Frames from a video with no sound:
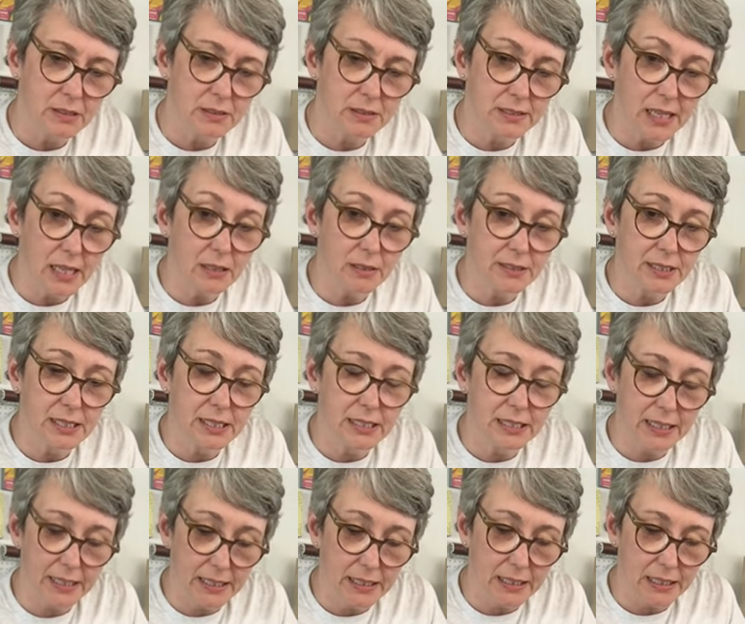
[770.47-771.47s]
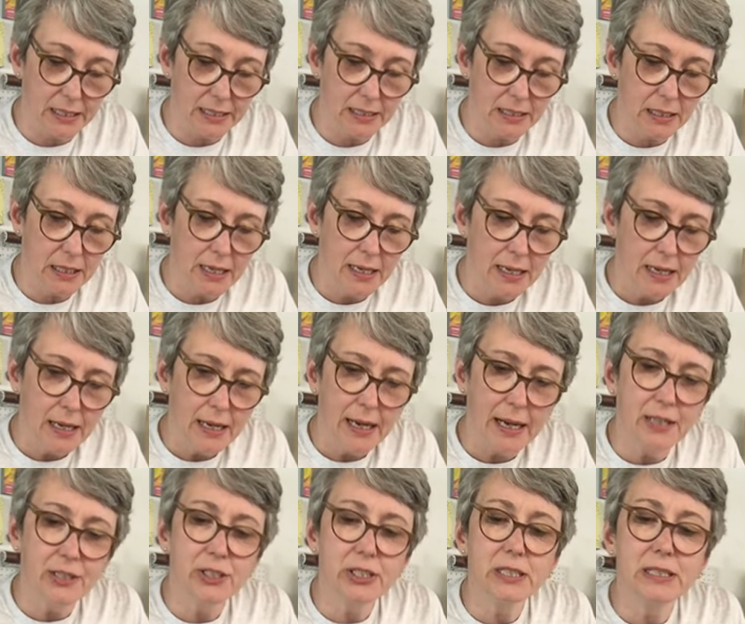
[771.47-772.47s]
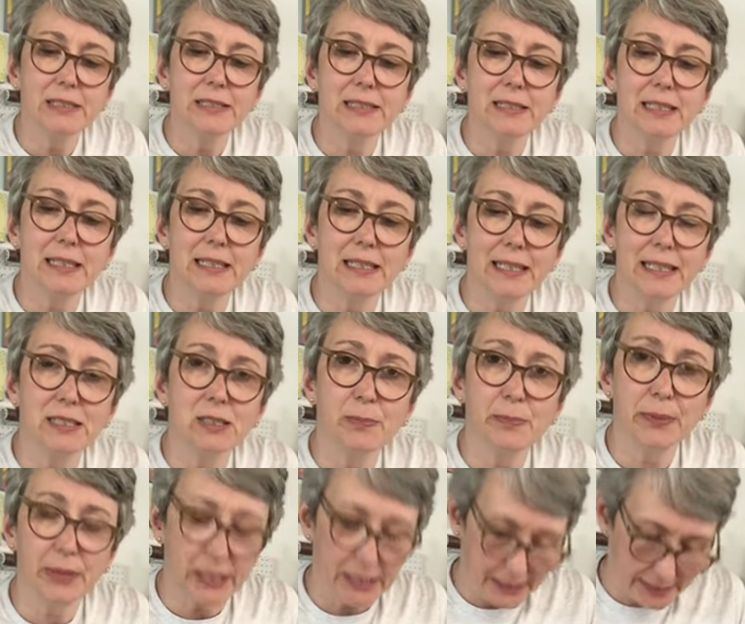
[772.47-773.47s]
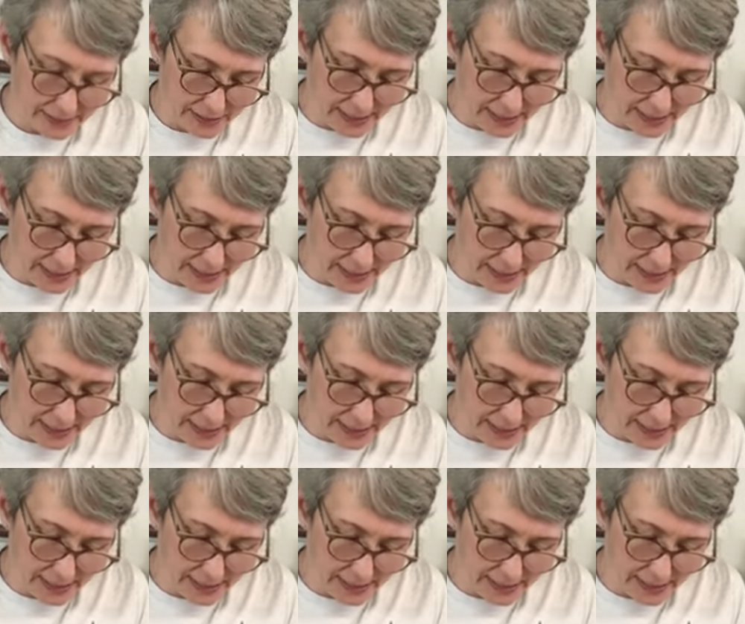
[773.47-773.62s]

celery in it. And you're going to see it gets pretty